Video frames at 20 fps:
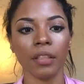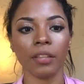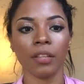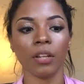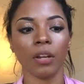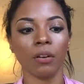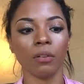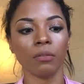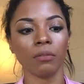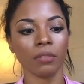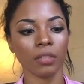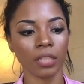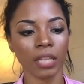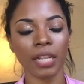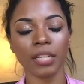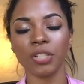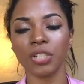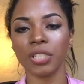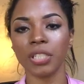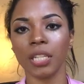you know,
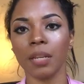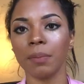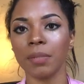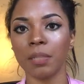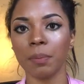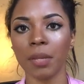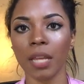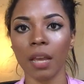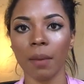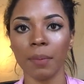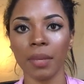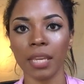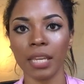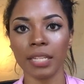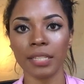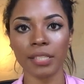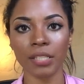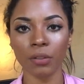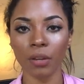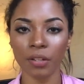that just seems to be coming
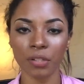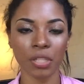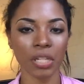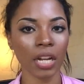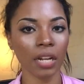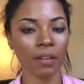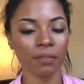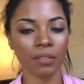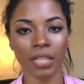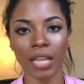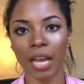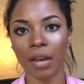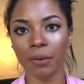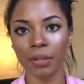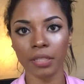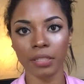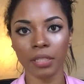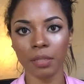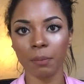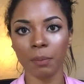in, so I just kind of allow
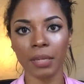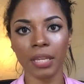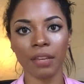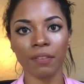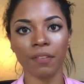it to be.